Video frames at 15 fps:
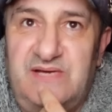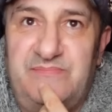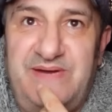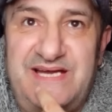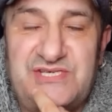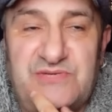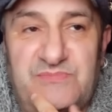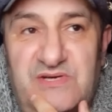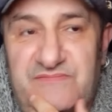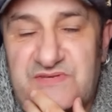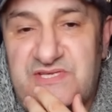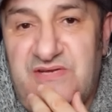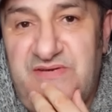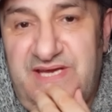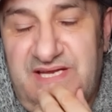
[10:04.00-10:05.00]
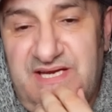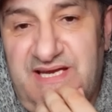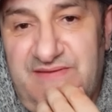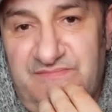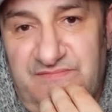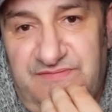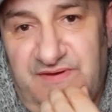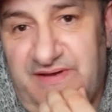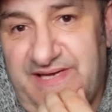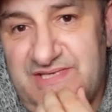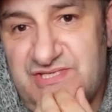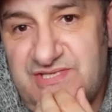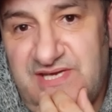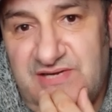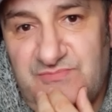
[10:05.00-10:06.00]
Madrimov has only had 11
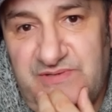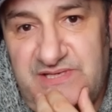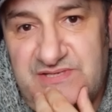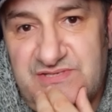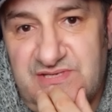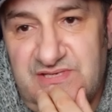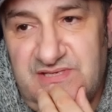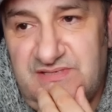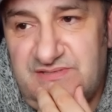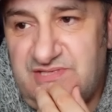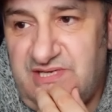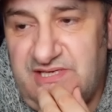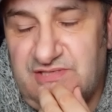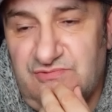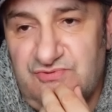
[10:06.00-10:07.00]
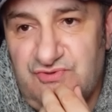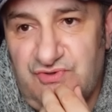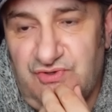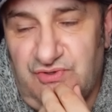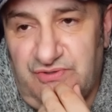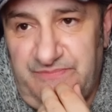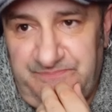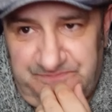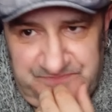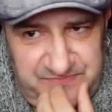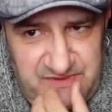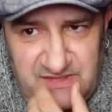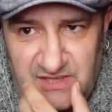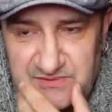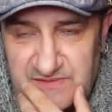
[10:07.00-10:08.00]
fights, 10 wins and a technical draw,
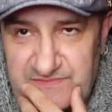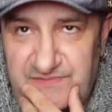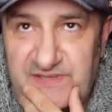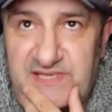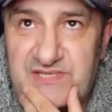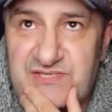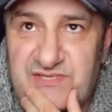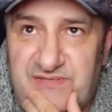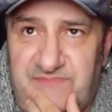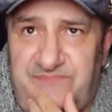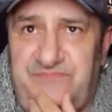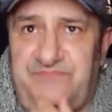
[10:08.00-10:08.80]
no defeats,